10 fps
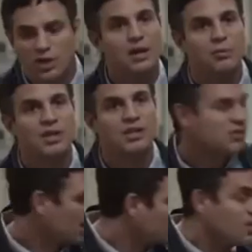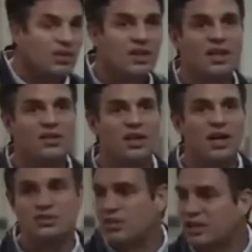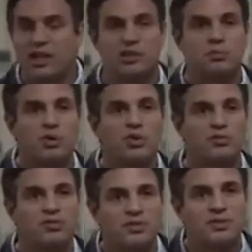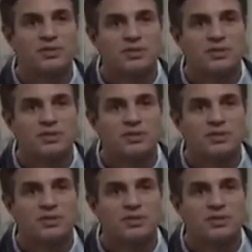You can't read these letters and think anything else. It, it's proof.